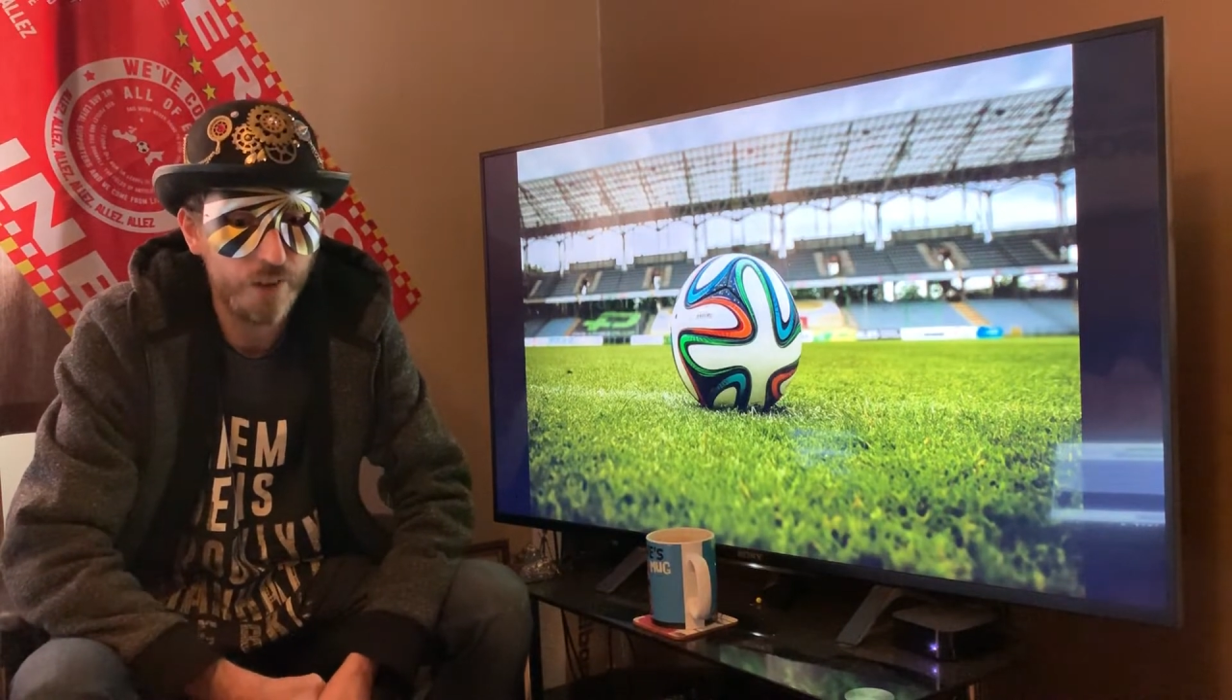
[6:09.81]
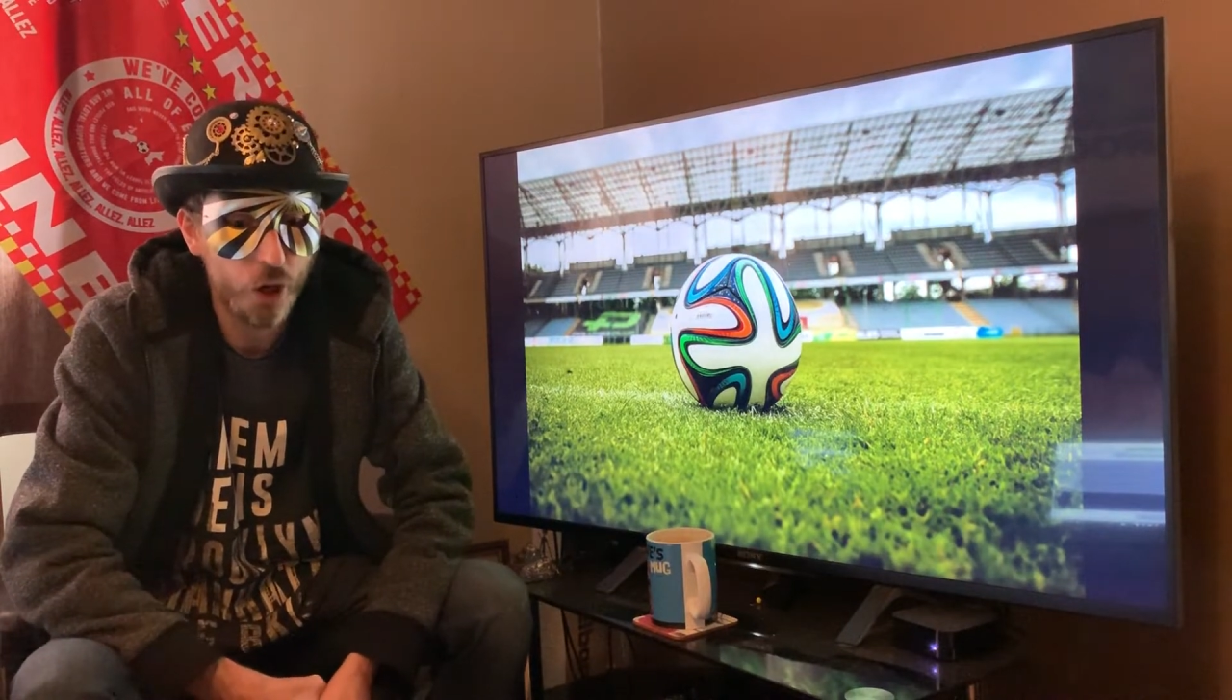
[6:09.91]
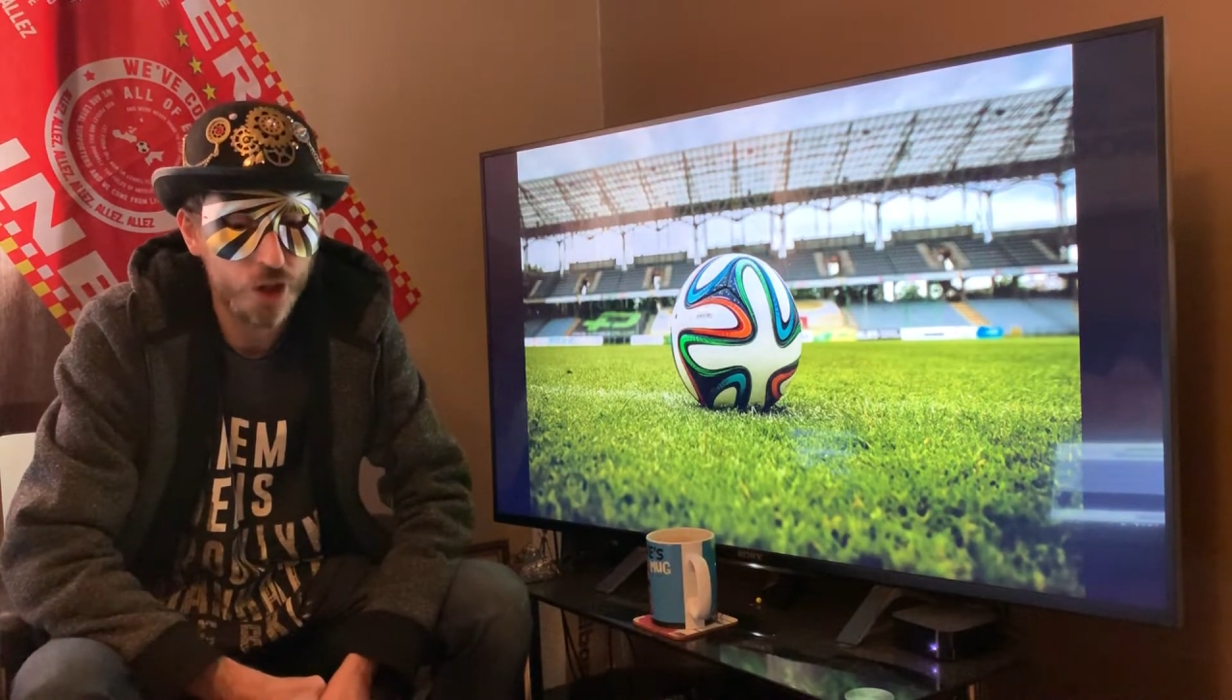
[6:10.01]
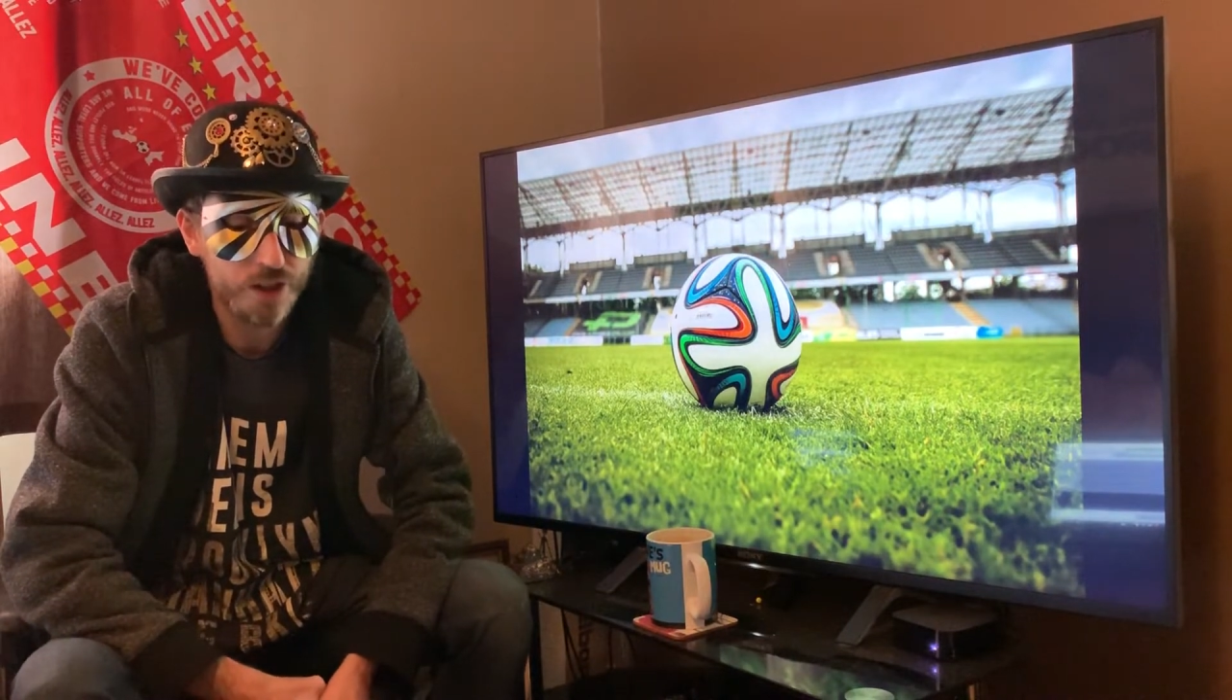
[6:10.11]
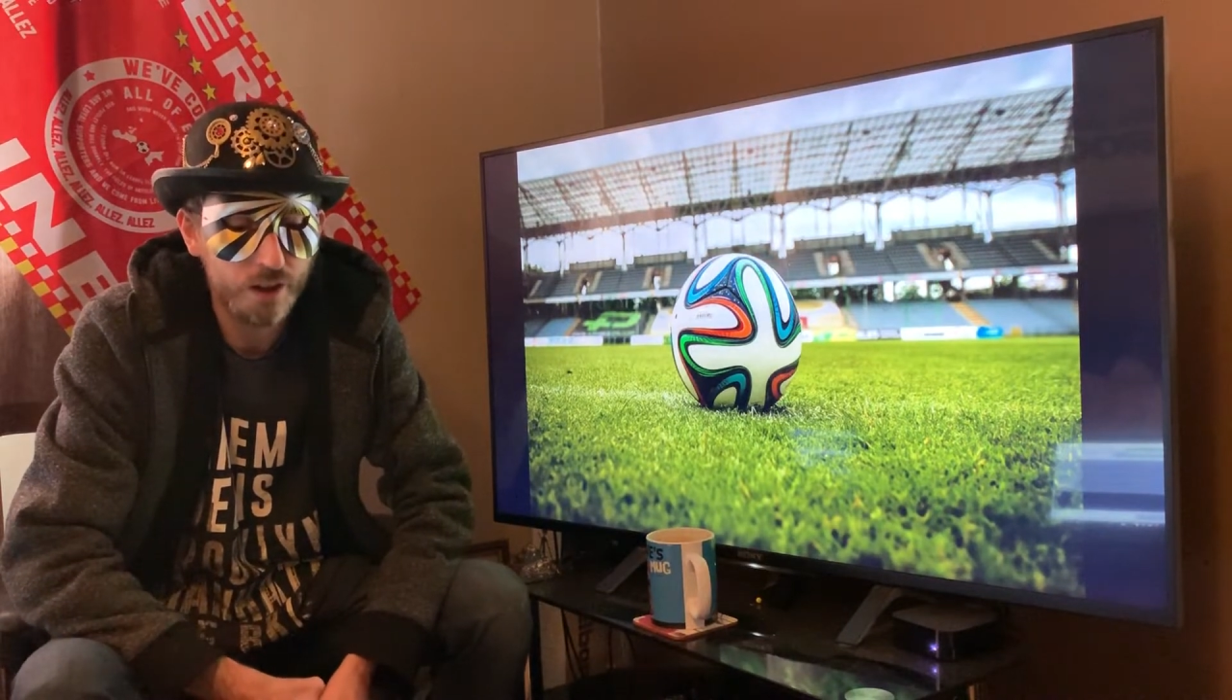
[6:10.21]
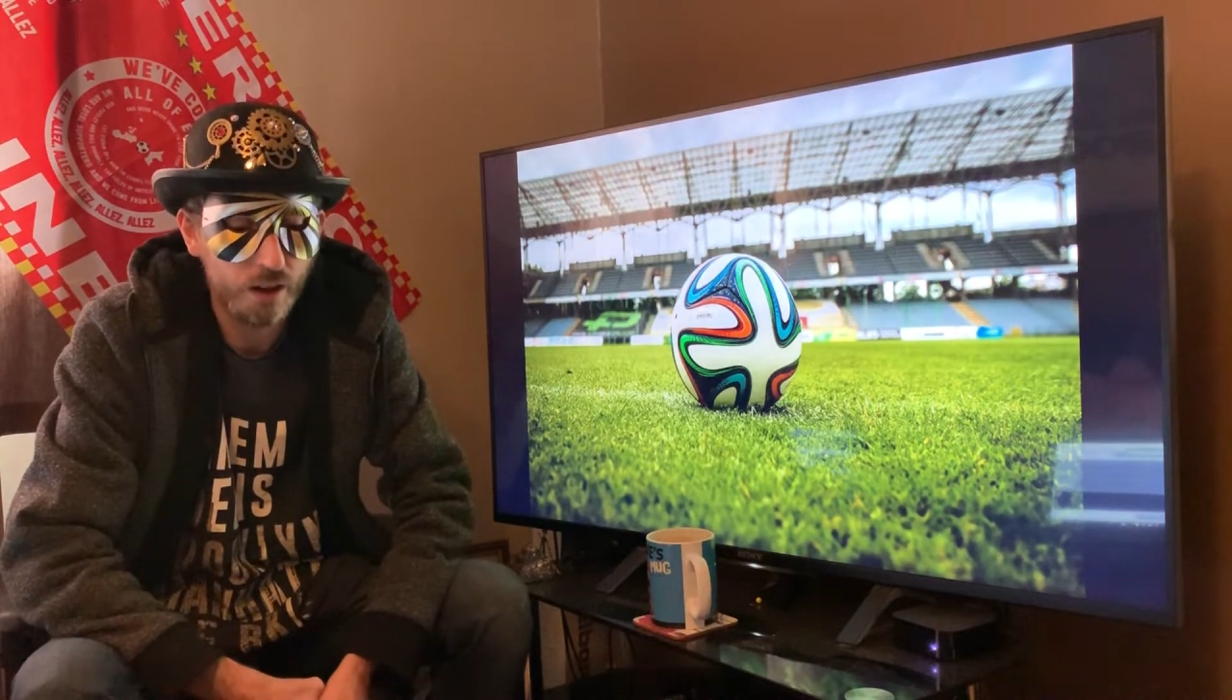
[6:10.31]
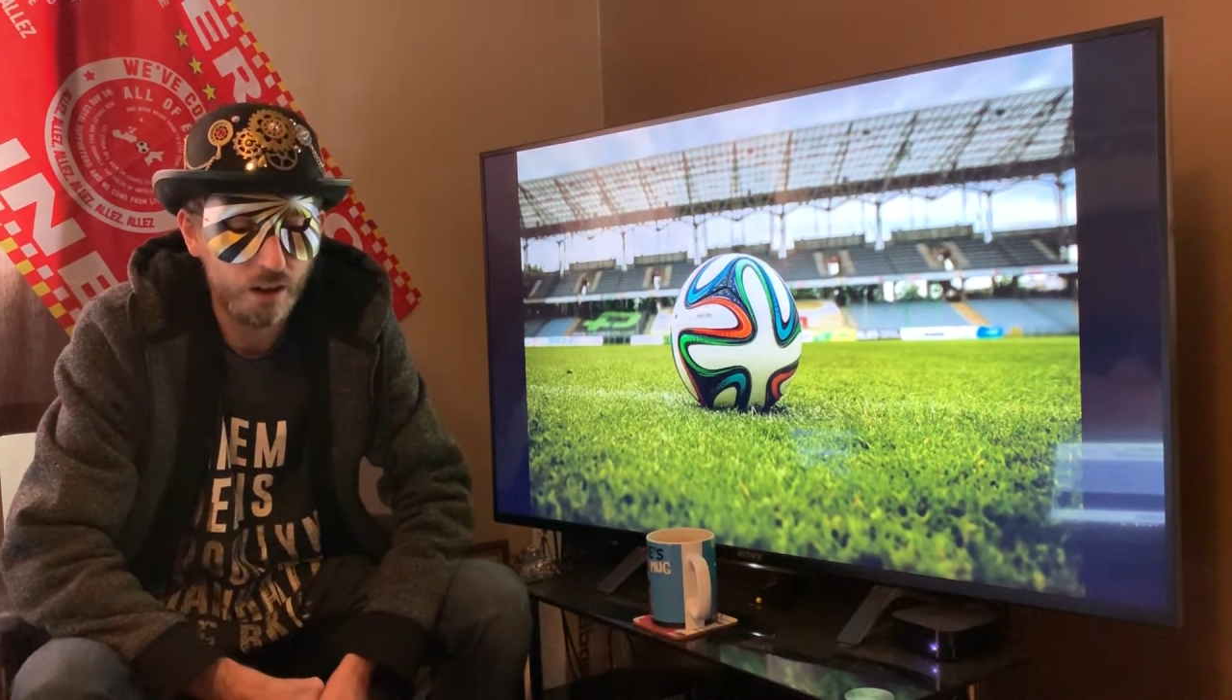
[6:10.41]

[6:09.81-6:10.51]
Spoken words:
version